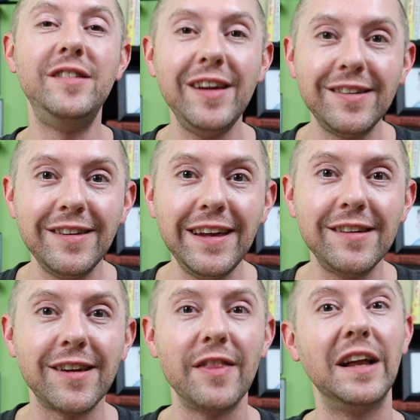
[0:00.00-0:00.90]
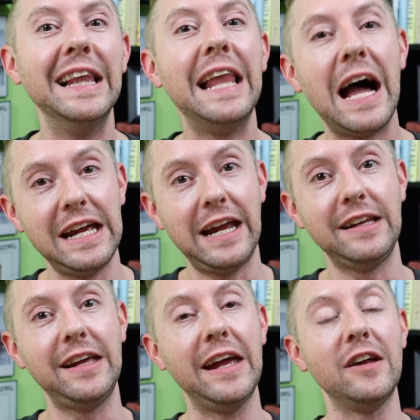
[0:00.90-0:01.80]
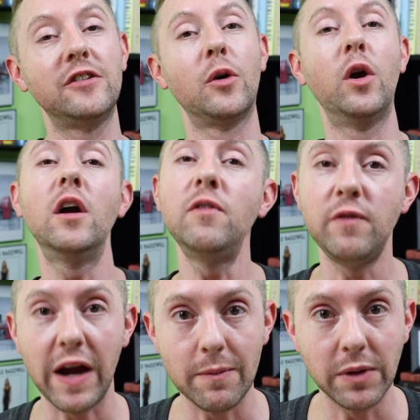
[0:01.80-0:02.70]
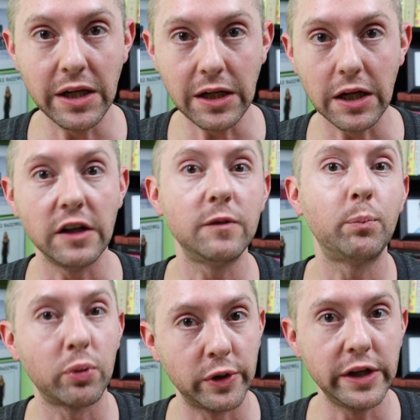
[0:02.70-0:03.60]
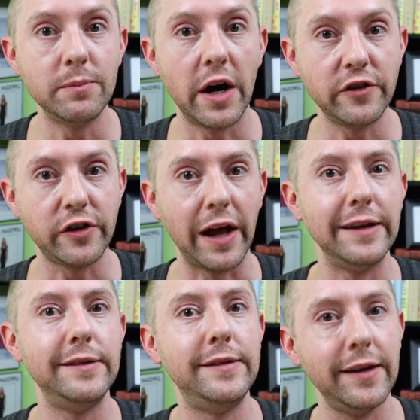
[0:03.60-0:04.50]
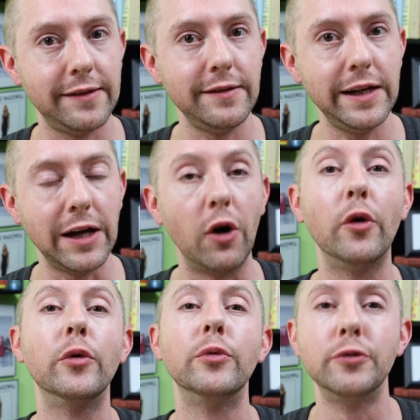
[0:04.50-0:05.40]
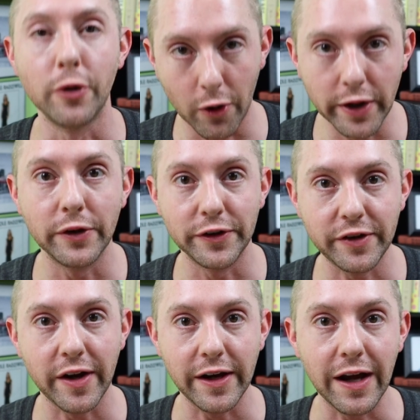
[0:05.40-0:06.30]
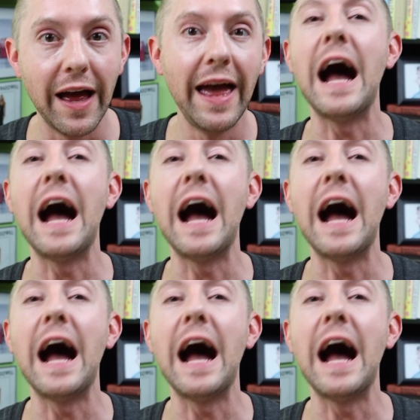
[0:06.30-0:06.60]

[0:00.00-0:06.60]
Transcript: Disney's The Lion King. So her family is pretty much Disney royalty.